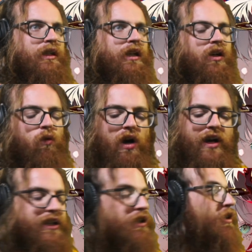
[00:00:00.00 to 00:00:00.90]

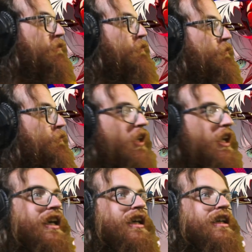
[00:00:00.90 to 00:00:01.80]
What the
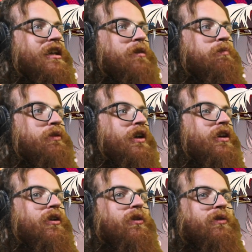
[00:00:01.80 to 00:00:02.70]
fuck,
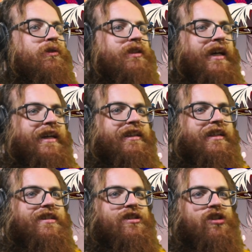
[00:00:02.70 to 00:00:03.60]
bro? Like,
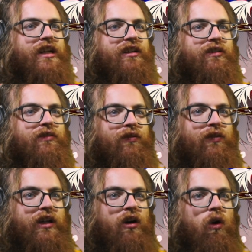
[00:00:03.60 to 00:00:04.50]
legit the
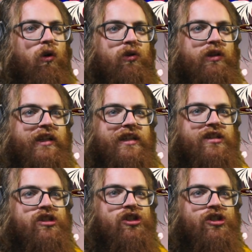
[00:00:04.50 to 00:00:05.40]
fuck. Holy
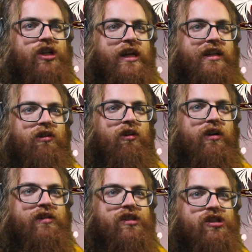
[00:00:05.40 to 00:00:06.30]
shit on
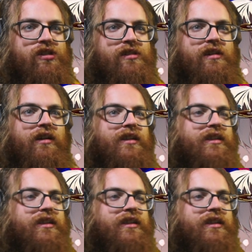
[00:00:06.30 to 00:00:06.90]
a... Sh uh,